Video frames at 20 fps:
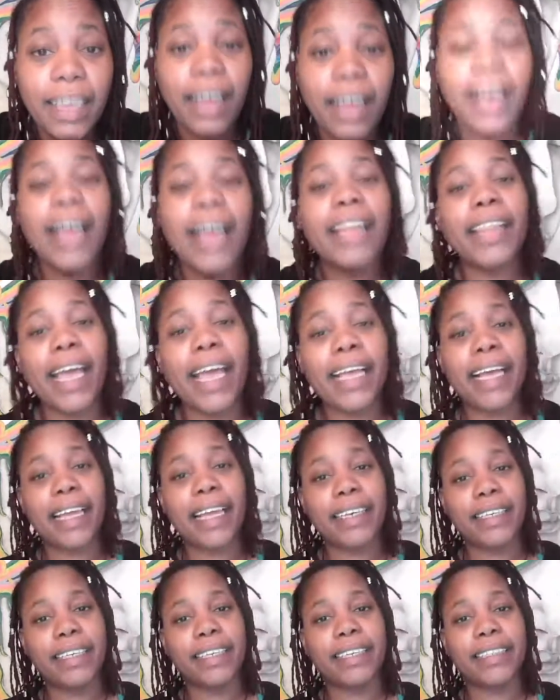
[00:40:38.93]
I like
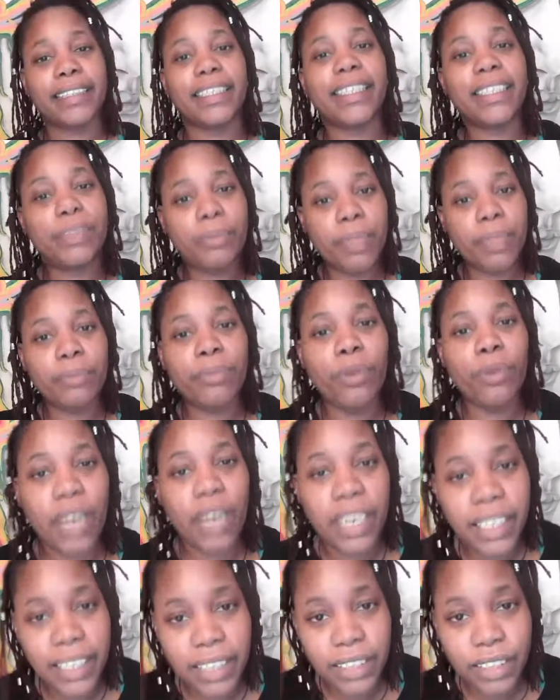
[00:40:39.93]
ideas. Let's bring more
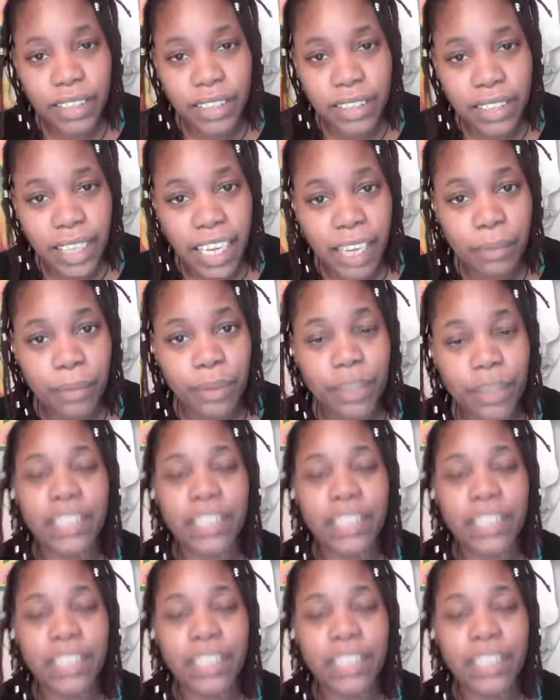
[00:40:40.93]
ideas to the table.